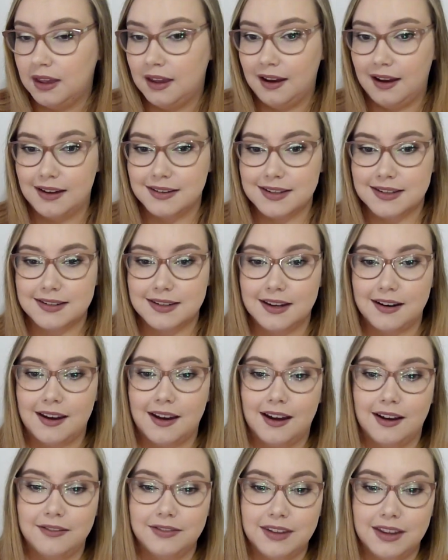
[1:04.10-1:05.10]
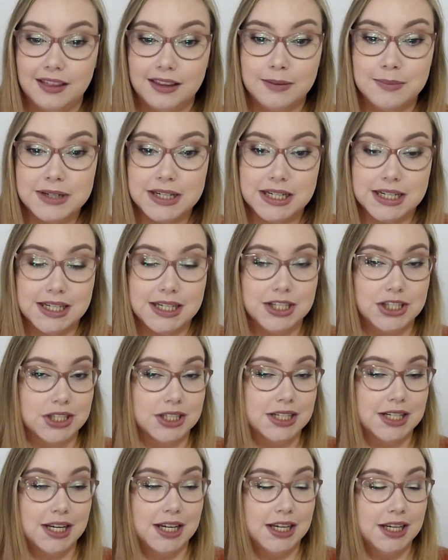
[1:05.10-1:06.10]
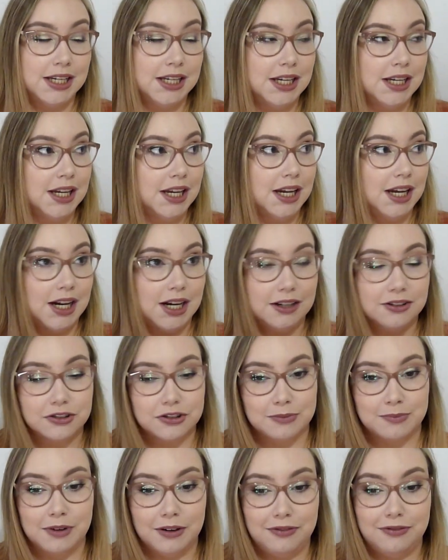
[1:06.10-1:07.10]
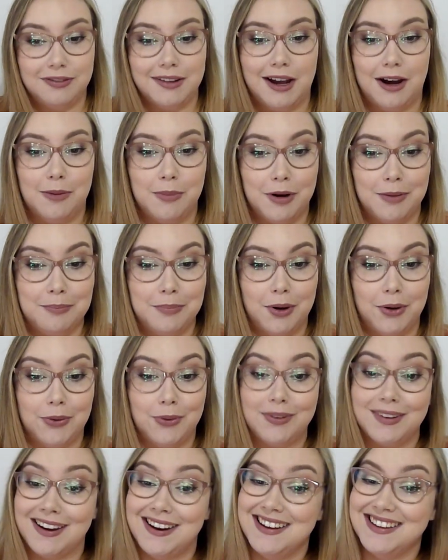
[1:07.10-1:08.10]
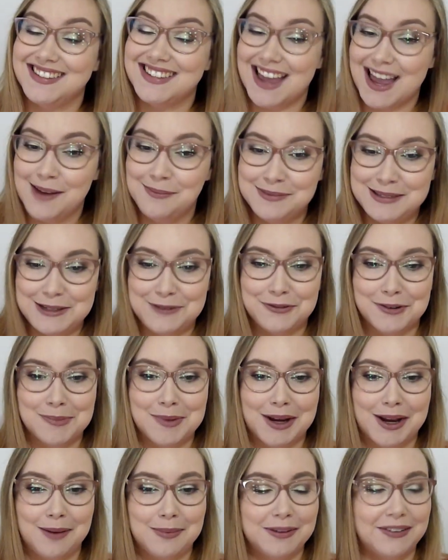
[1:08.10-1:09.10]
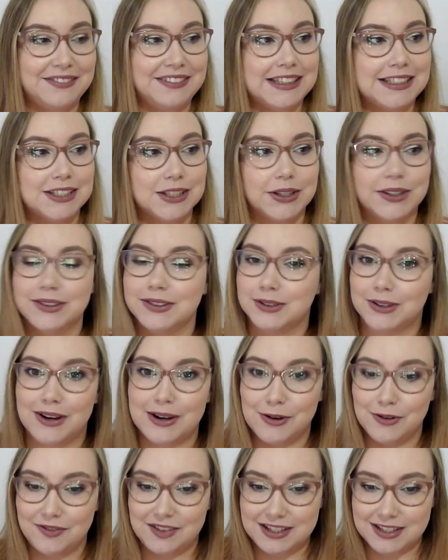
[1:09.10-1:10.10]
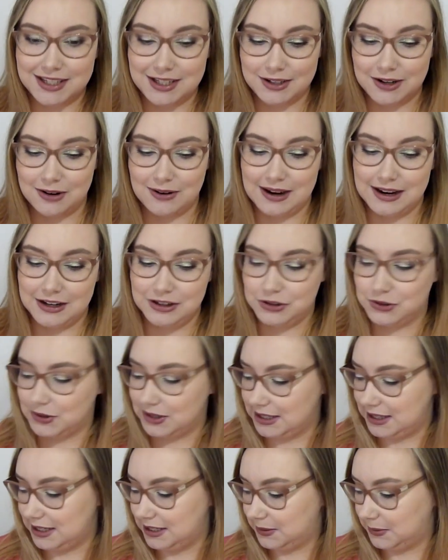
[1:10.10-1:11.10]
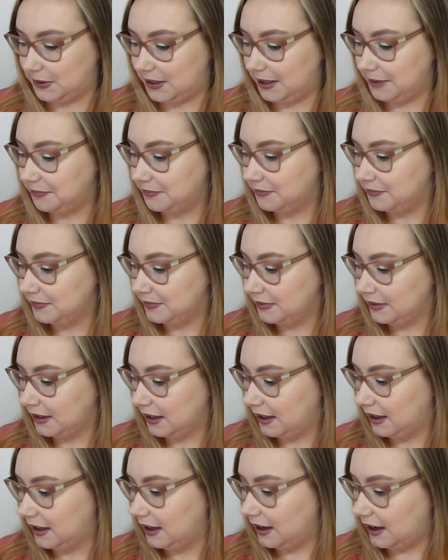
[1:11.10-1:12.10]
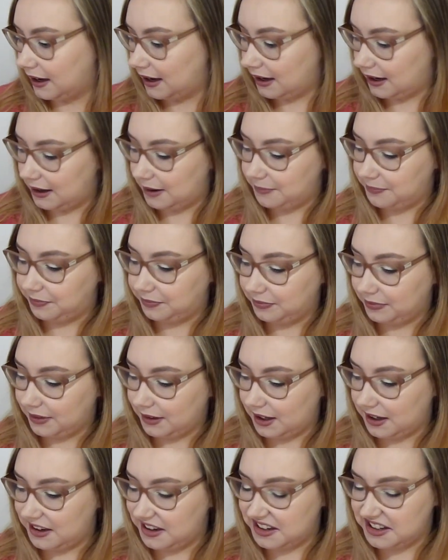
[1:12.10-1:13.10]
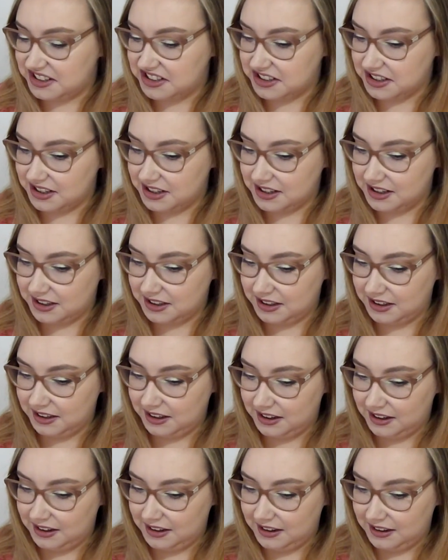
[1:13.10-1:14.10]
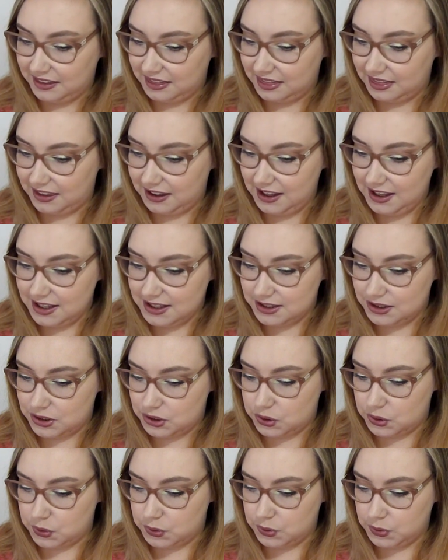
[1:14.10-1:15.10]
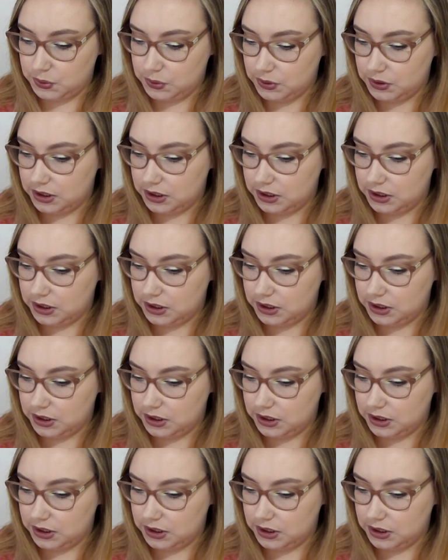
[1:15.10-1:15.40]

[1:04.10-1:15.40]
As I said, I have the limited edition 100ml flower bomb bottle that is empty from a couple of years ago, so I obviously know I enjoy this one. And these two